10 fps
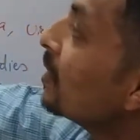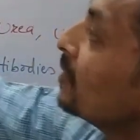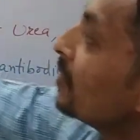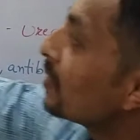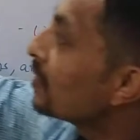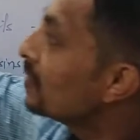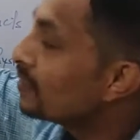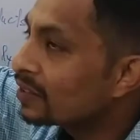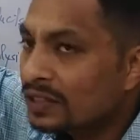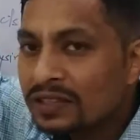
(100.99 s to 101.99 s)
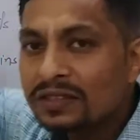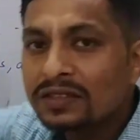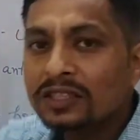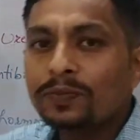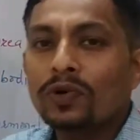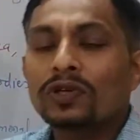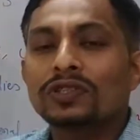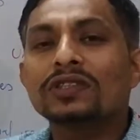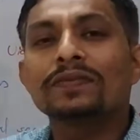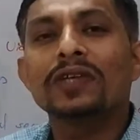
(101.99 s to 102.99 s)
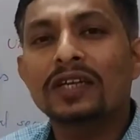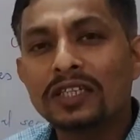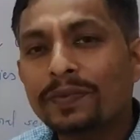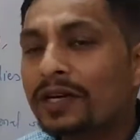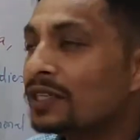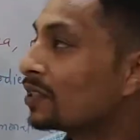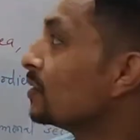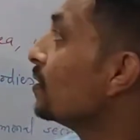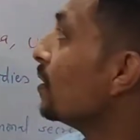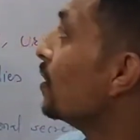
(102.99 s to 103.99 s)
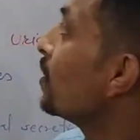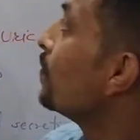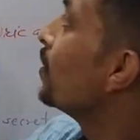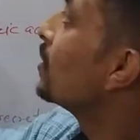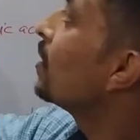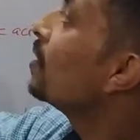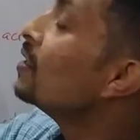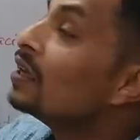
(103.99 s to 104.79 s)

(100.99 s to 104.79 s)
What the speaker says: that this is this process of the respiration here where the